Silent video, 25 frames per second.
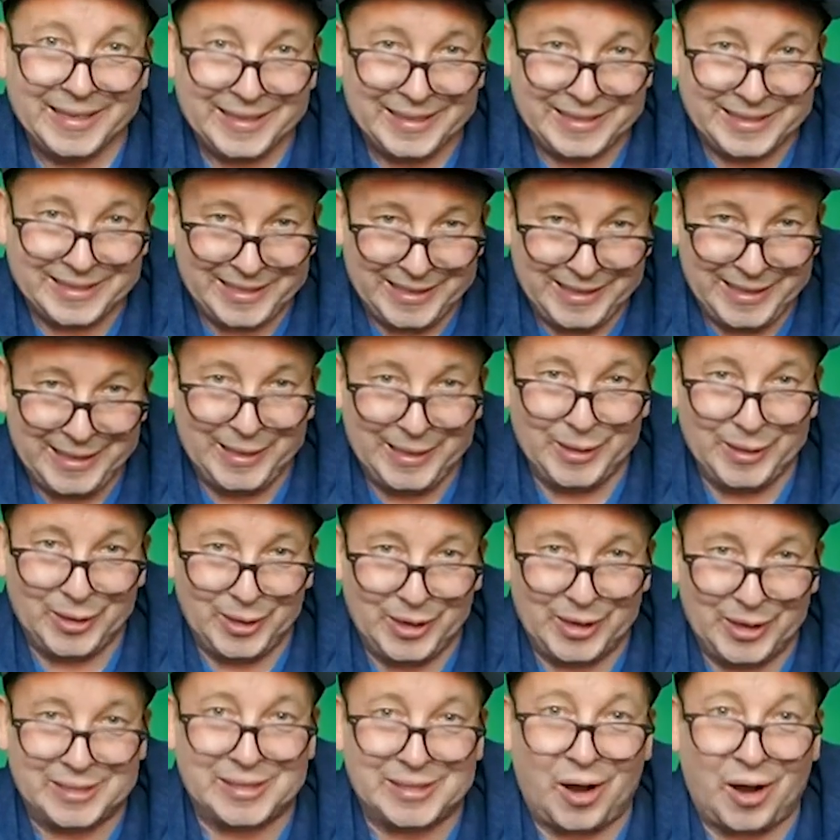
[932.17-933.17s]
She
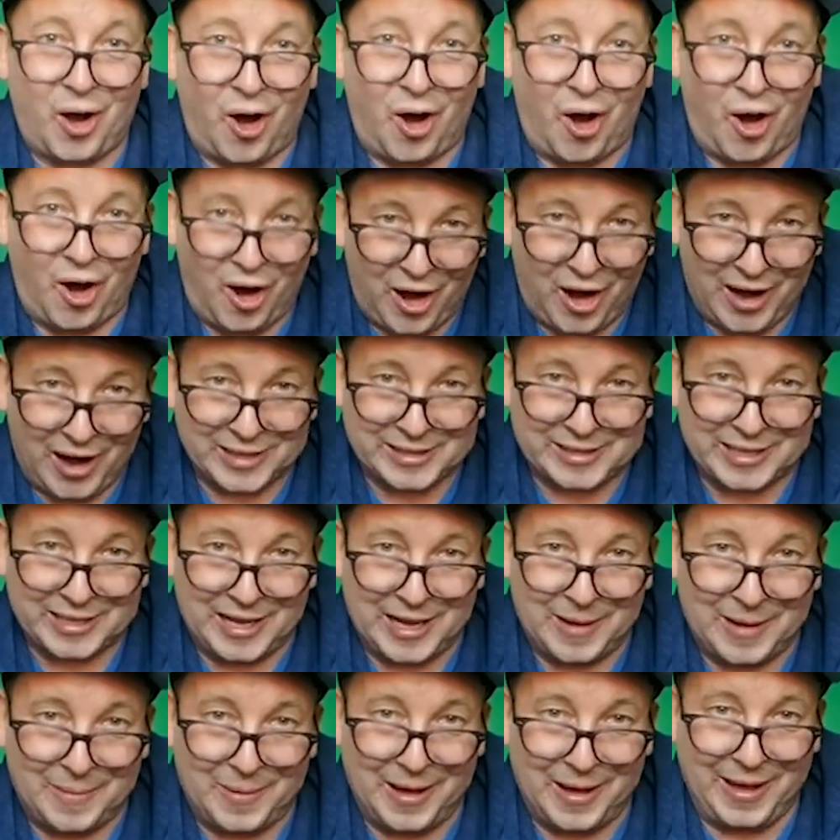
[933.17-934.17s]
looks
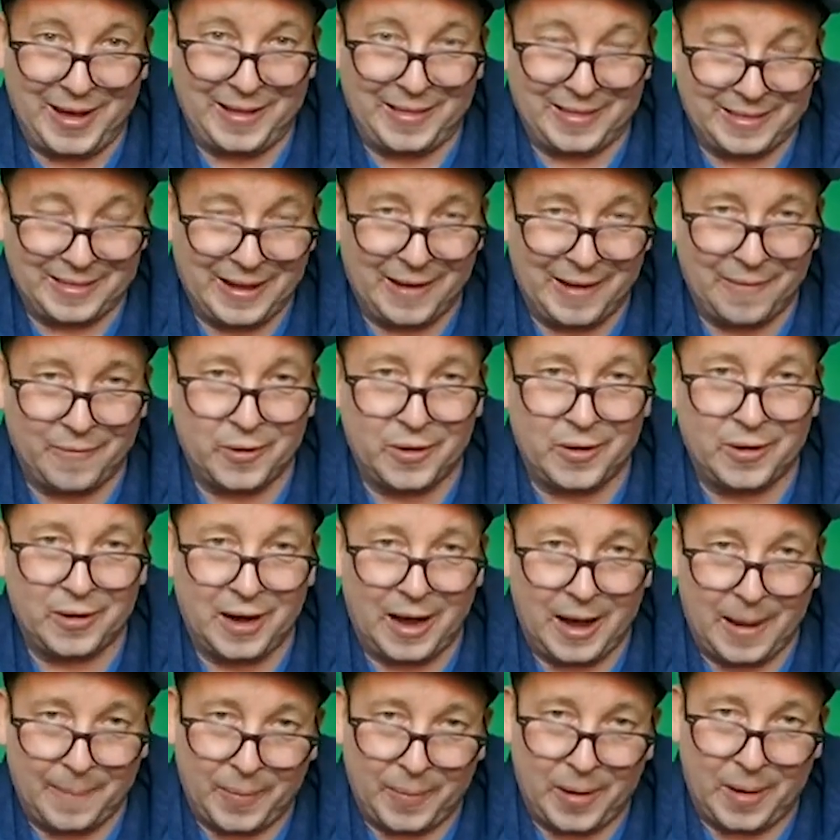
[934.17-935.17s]
awesome. I love her
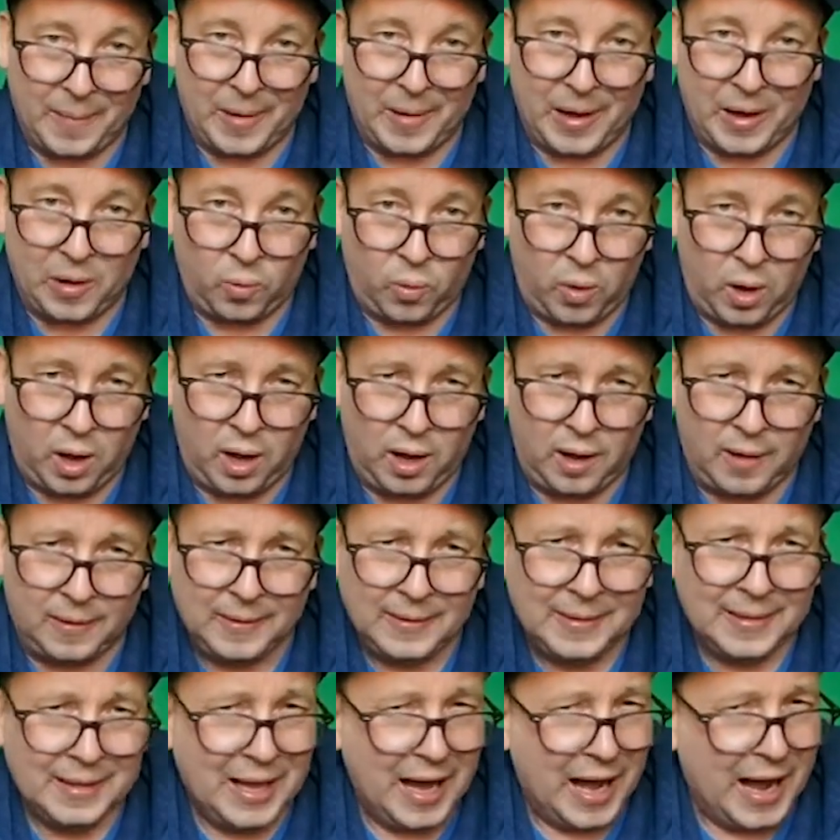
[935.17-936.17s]
up on my wall.
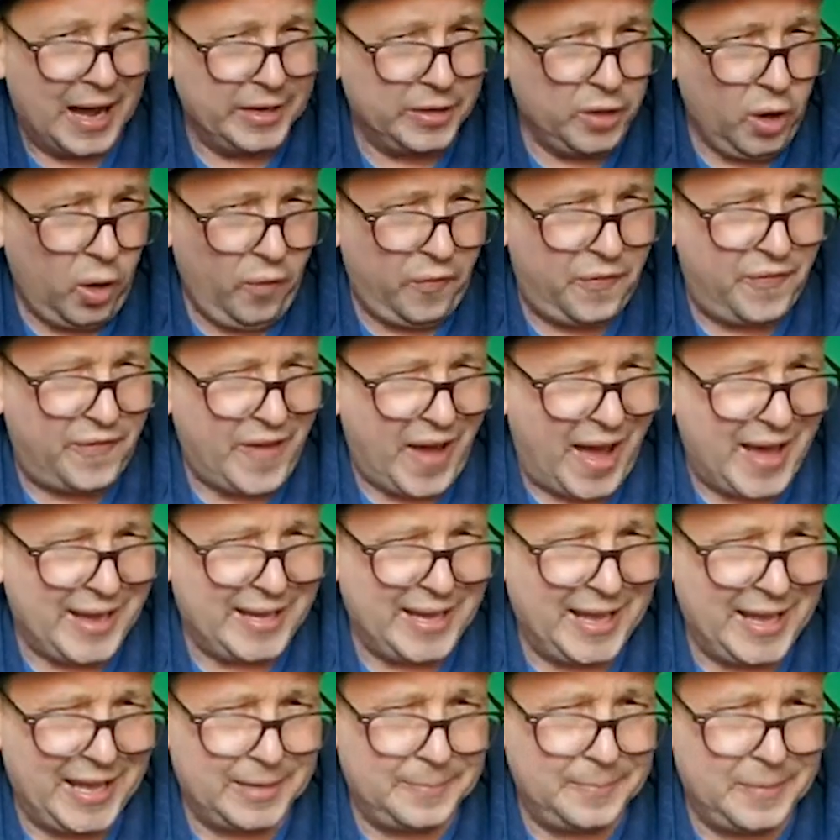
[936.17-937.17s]
I know
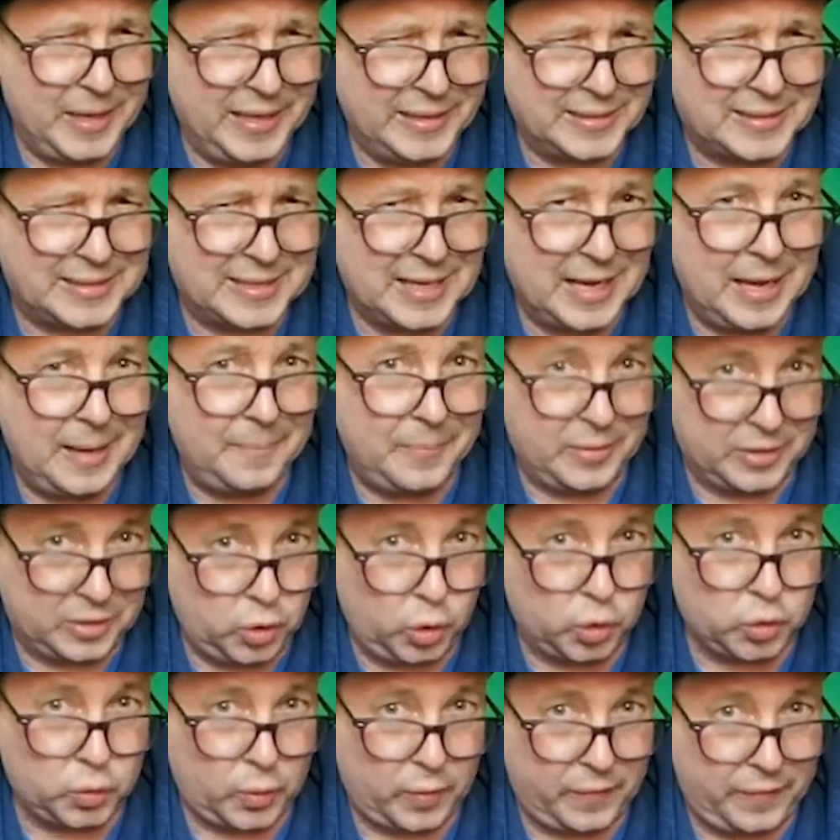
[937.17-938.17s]
Fathead made some, but
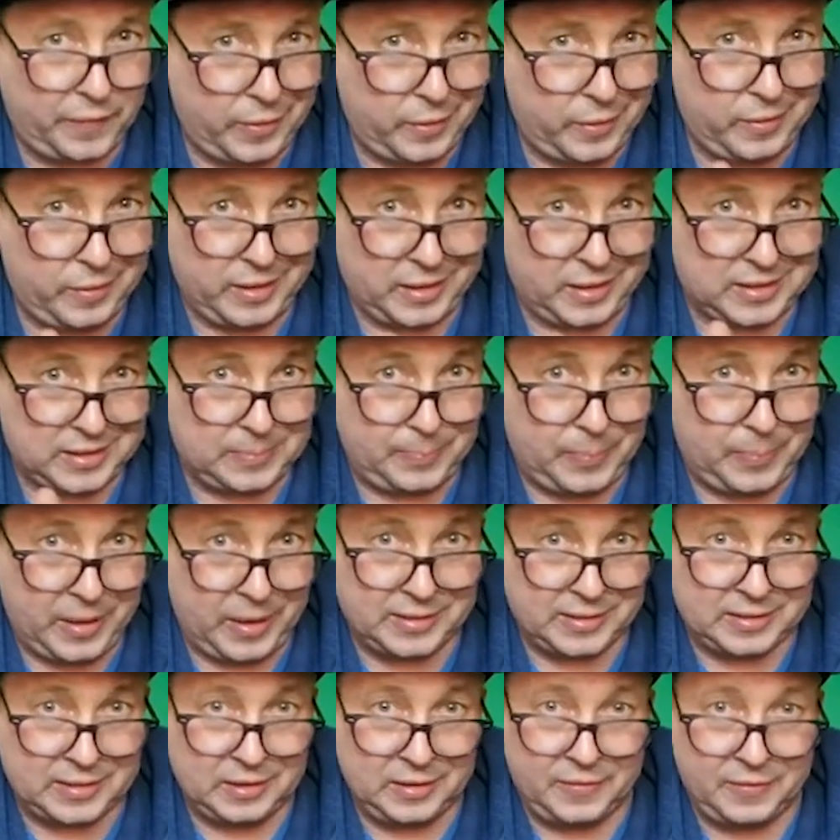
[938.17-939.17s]
those were very
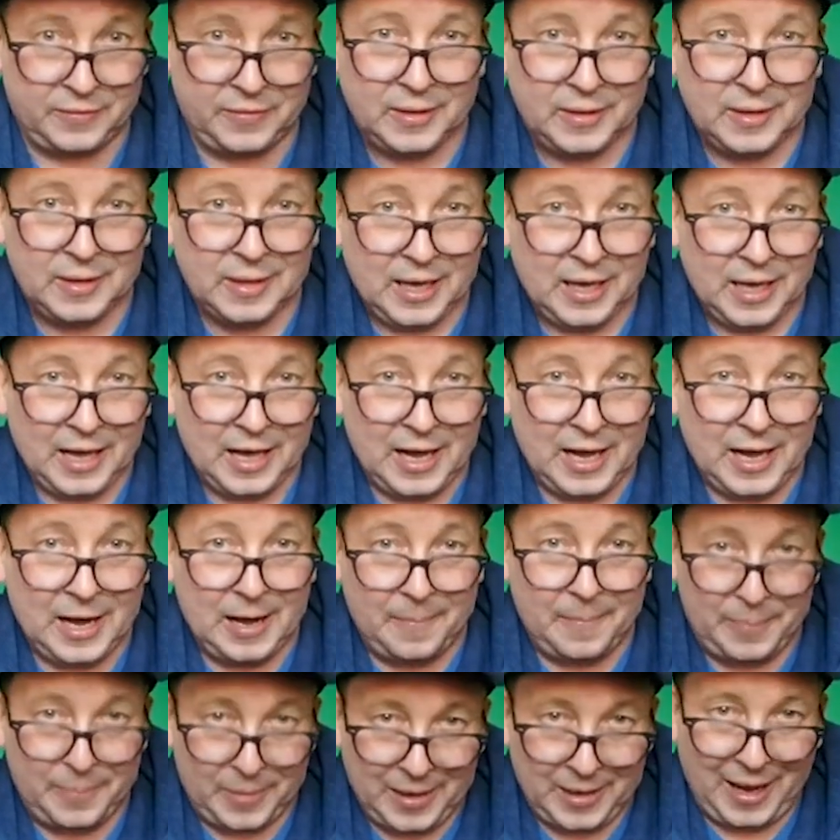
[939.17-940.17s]
expensive.
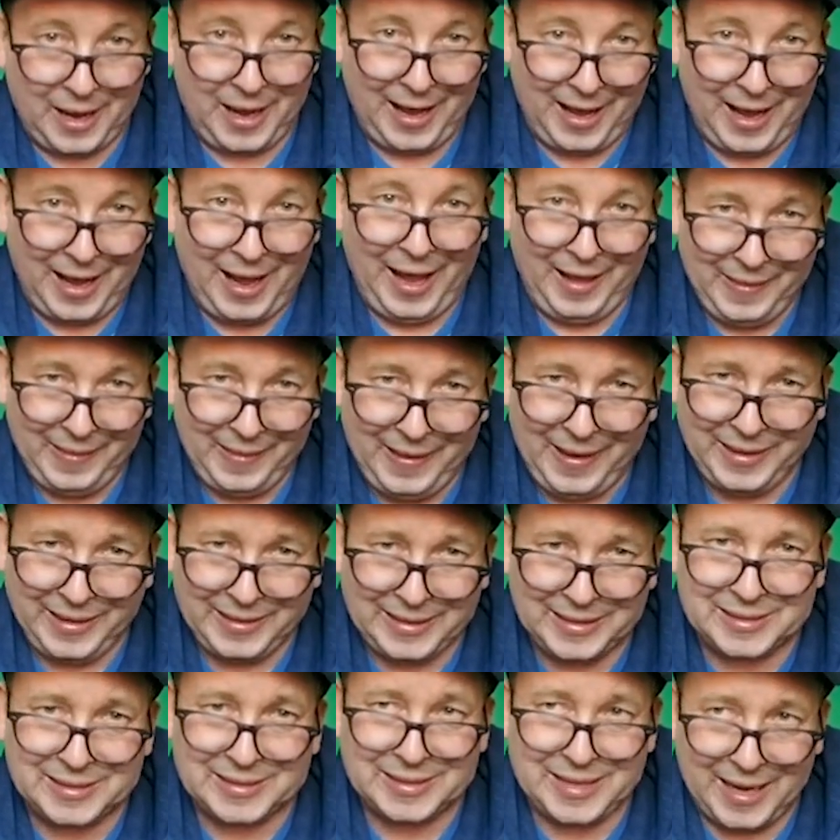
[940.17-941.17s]
But I like
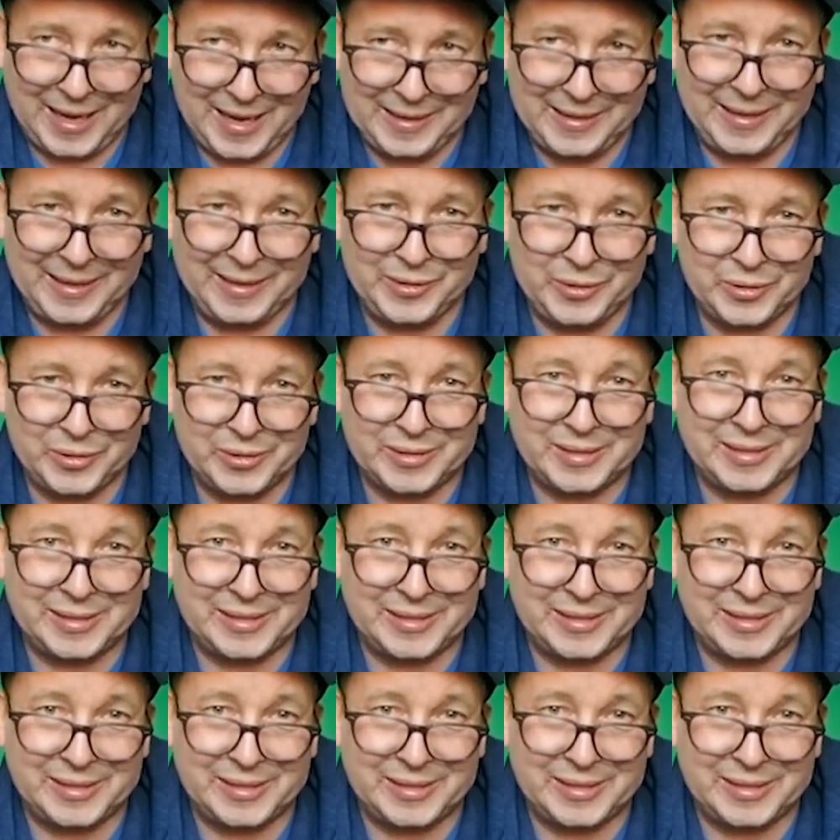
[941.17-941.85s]
the Skylanders